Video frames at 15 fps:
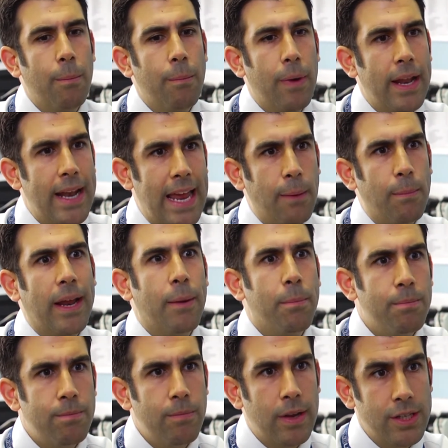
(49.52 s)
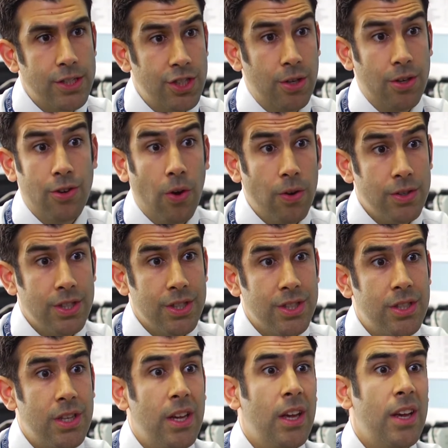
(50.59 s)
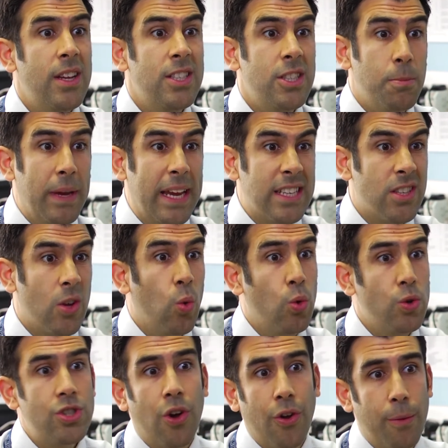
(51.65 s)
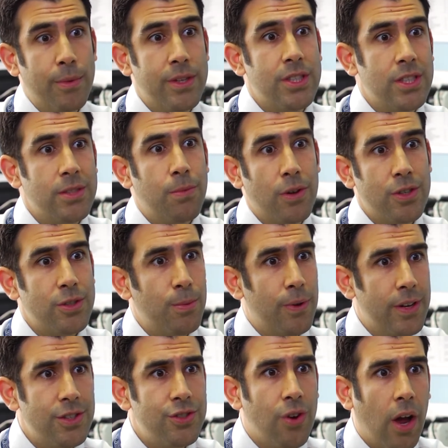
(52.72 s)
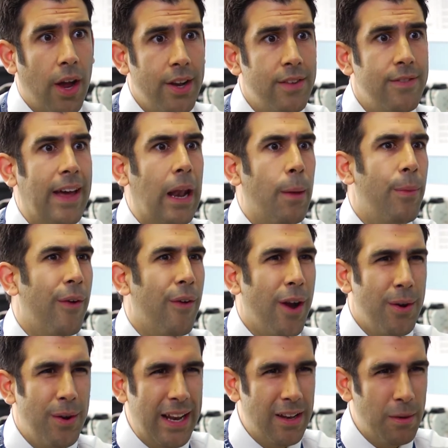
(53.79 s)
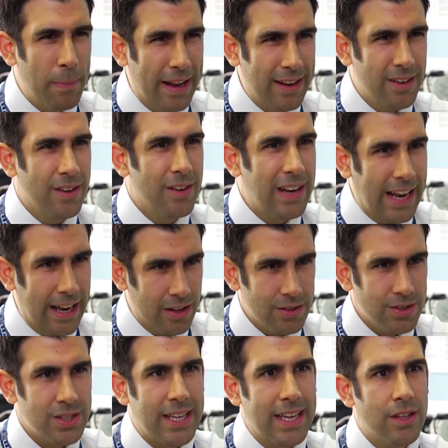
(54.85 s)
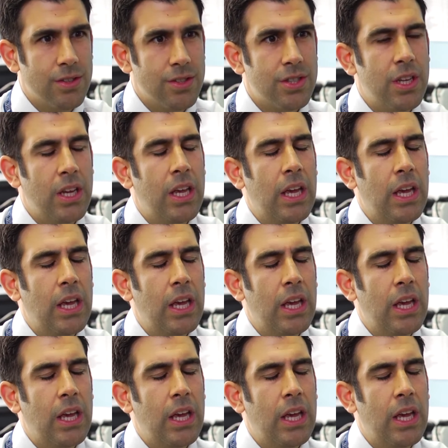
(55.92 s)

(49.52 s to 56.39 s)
enabling student doctors to be as autonomous as possible and try and develop their own independent clinical skills.